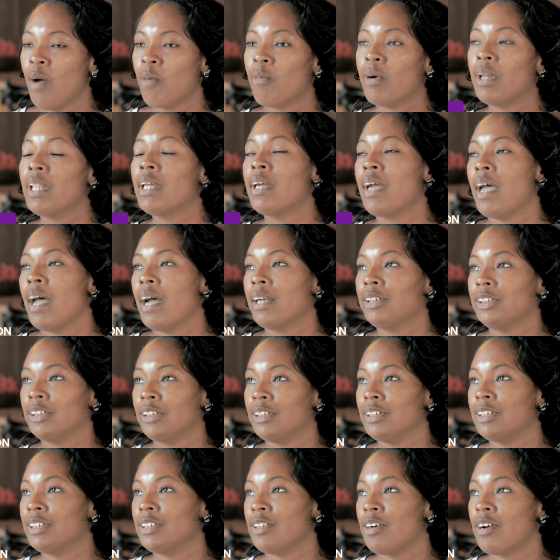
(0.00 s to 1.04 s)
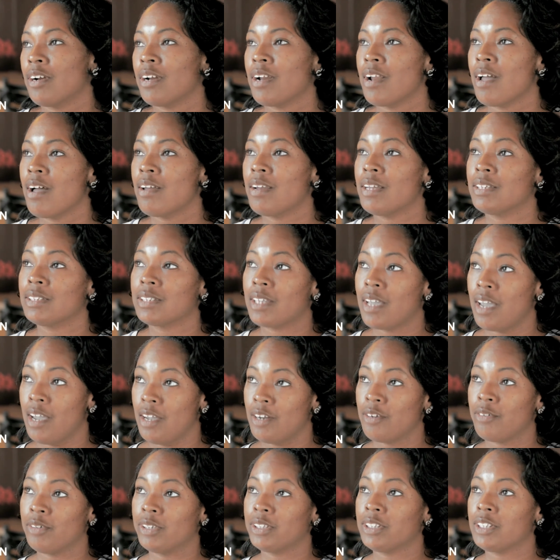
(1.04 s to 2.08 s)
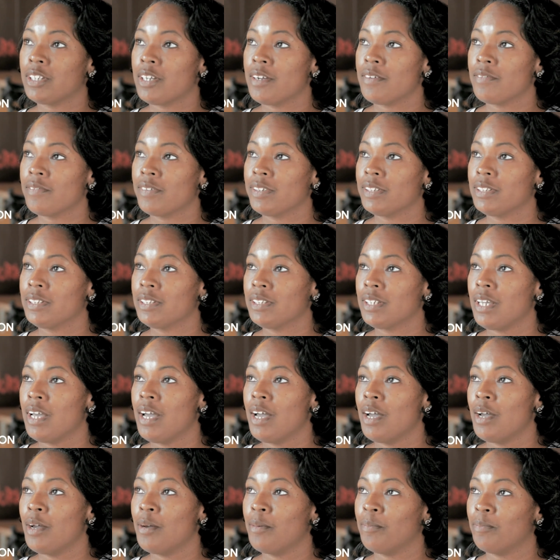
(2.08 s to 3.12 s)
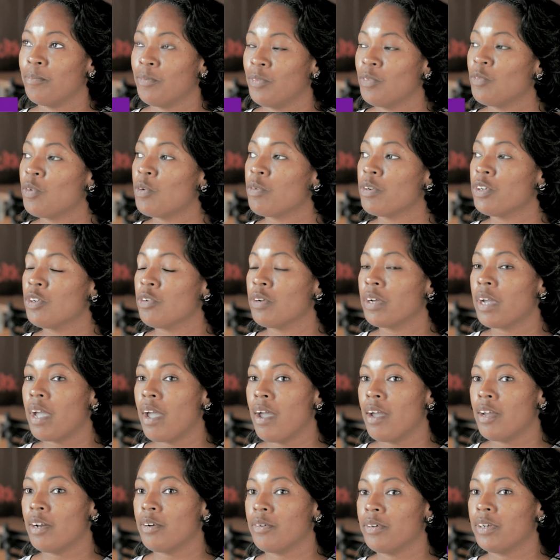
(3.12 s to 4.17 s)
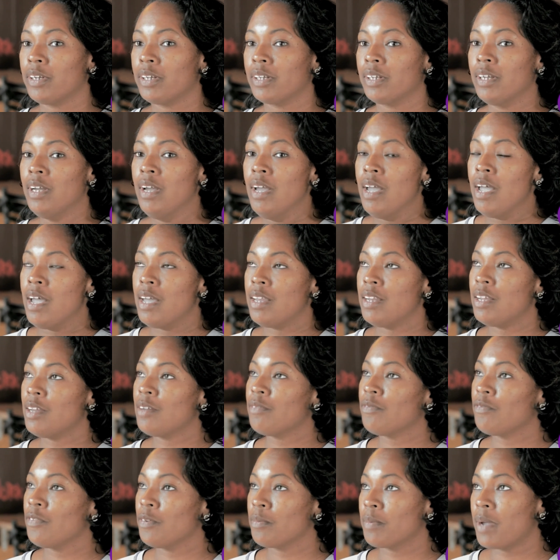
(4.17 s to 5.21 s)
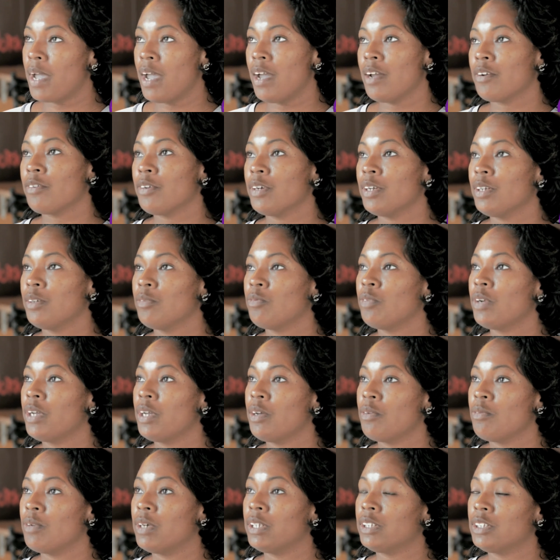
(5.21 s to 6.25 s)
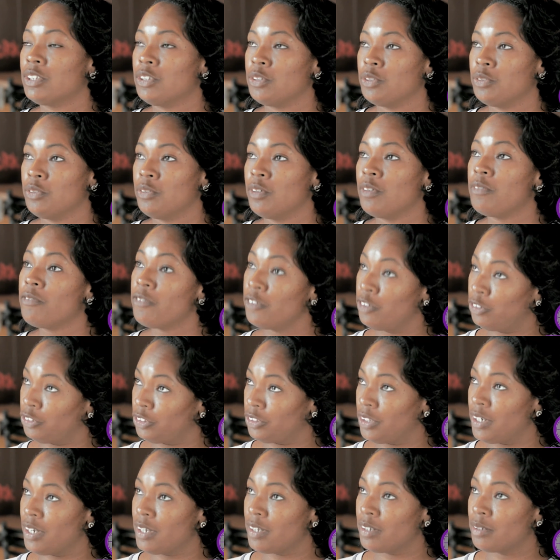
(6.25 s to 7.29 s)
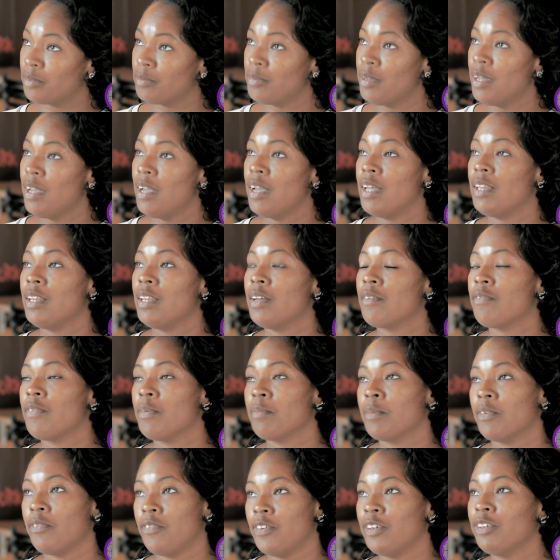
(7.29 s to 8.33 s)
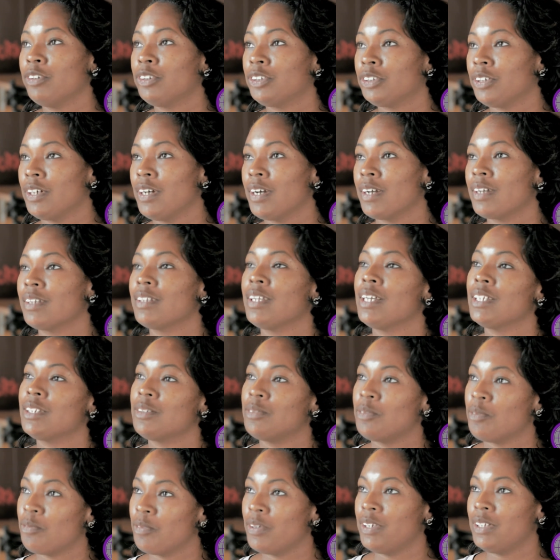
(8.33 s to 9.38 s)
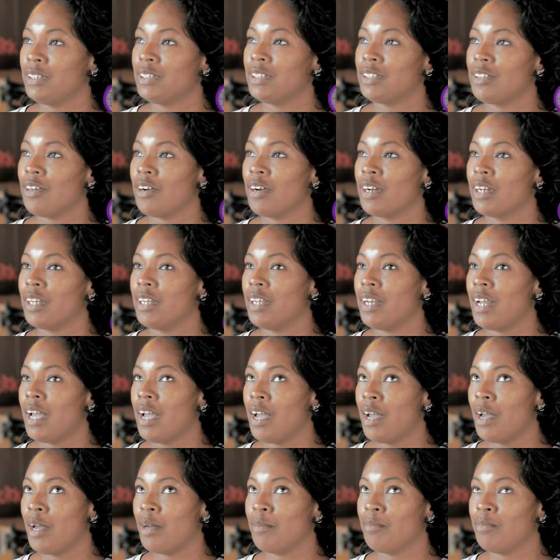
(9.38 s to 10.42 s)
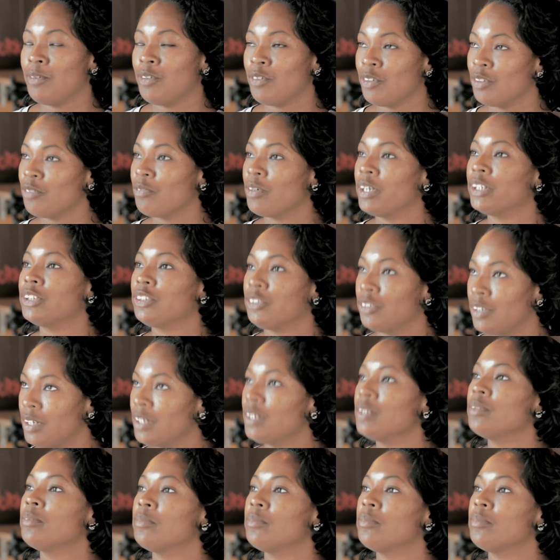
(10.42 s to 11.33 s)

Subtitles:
Well, it actually started out as a catering service. We were doing catering, and then from catering, we went to a food truck. And then from the food truck, that's when we started doing the restaurant.